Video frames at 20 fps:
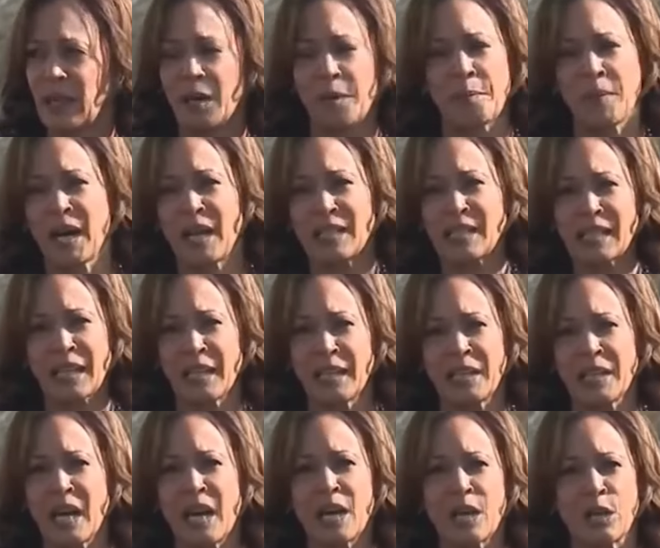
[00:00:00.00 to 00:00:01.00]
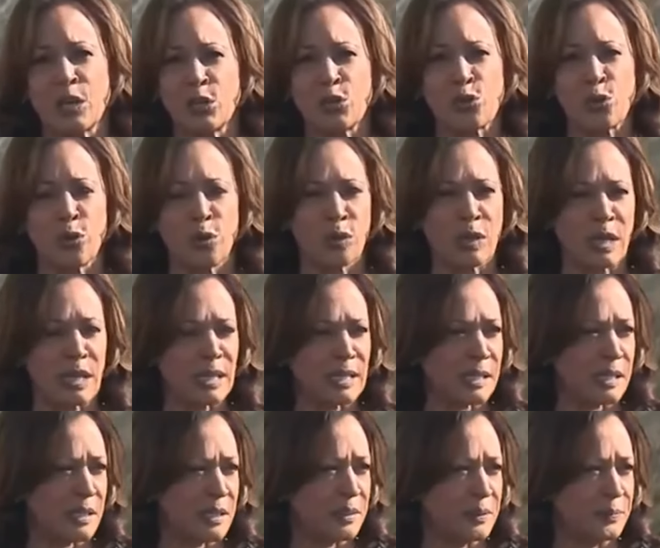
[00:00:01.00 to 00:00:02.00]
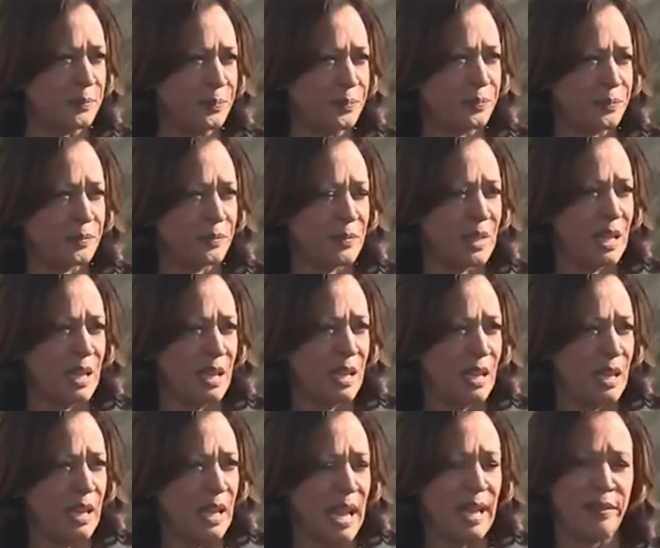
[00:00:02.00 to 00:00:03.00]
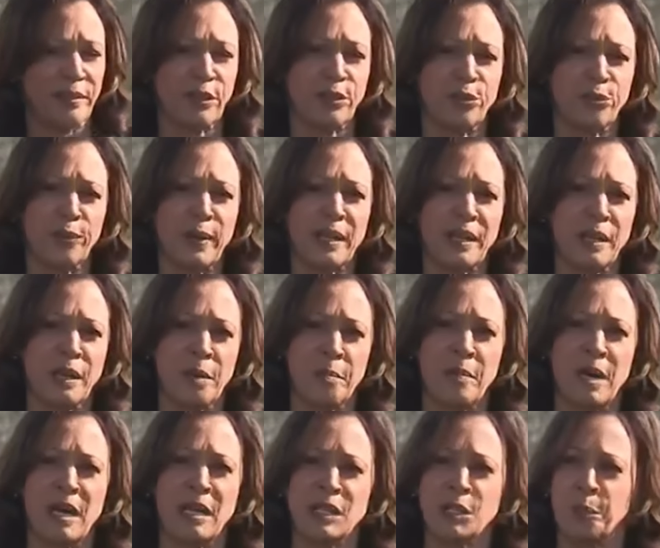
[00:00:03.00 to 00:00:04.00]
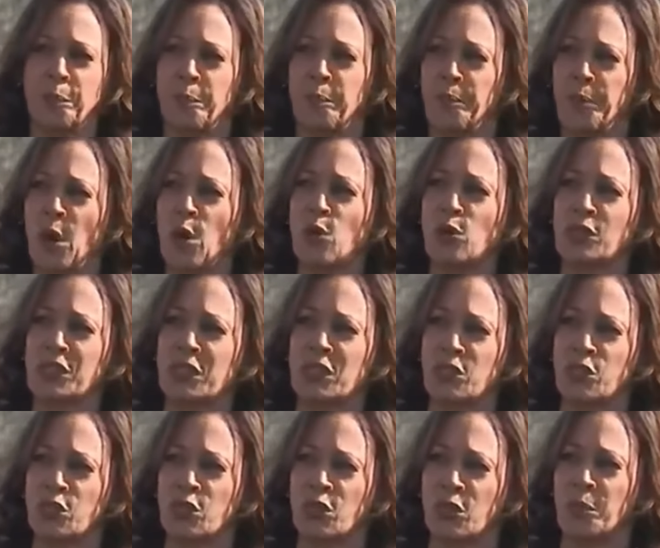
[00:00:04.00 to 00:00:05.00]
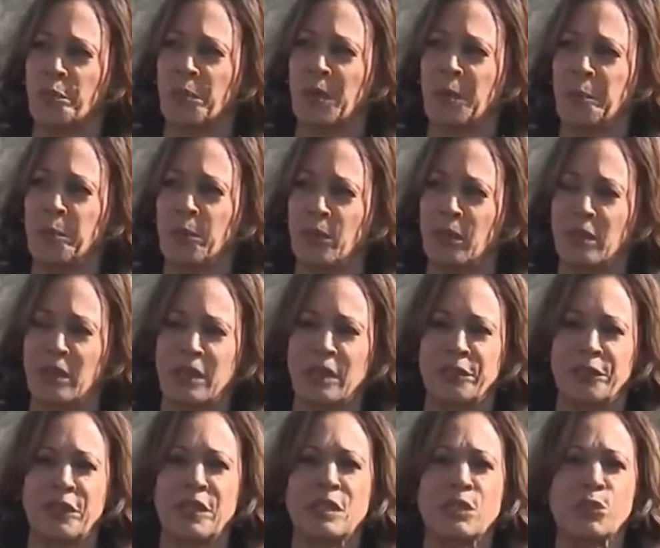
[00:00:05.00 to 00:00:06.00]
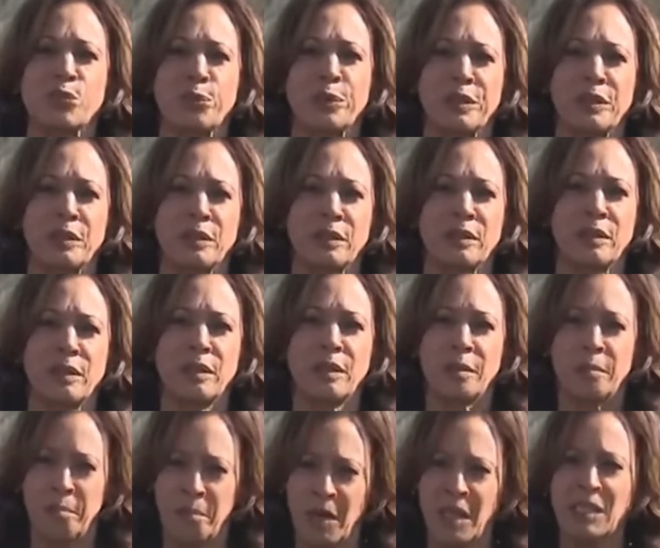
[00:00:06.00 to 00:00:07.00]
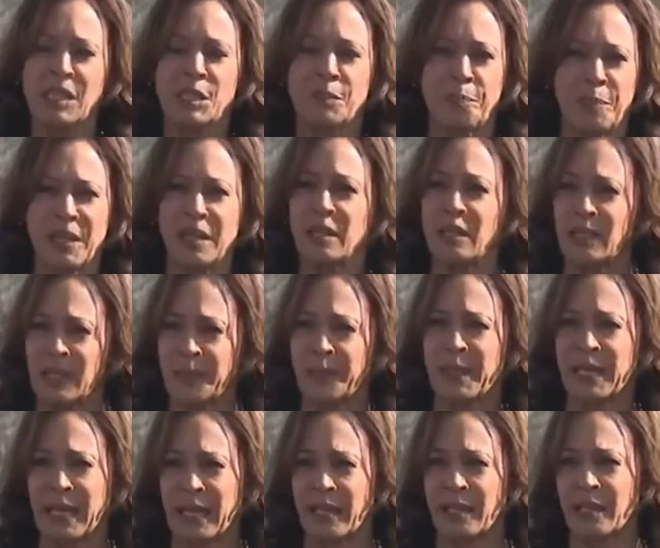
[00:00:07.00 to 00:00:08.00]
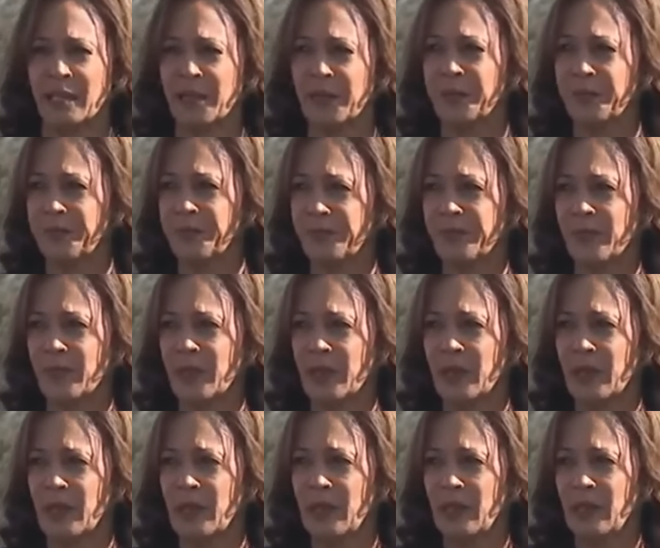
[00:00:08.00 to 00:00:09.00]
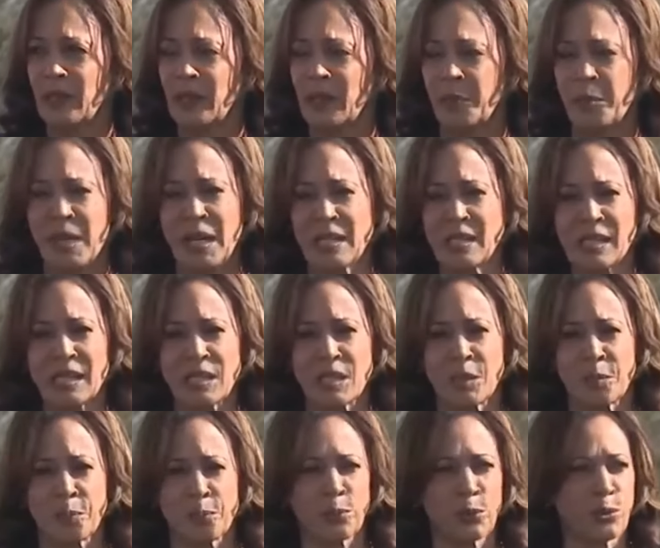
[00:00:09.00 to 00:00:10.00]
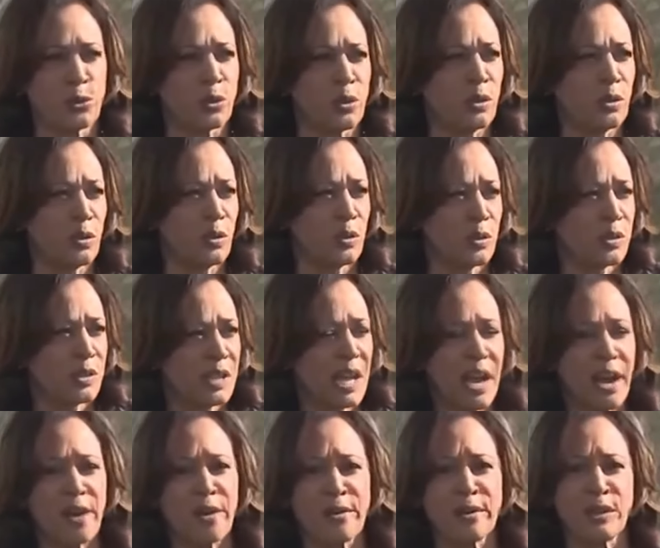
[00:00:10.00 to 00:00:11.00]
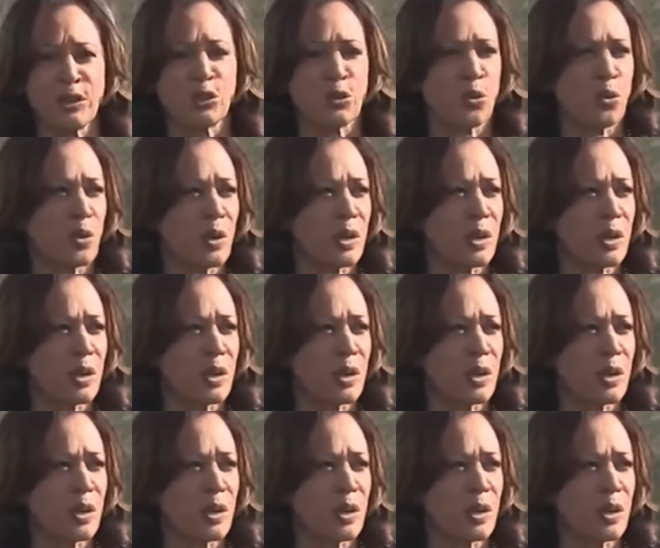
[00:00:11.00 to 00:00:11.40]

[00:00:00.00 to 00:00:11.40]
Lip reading: Hamas cannot control Gaza. And the threat Hamas poses to the people of Israel must be eliminated. Hamas is a brutal terrorist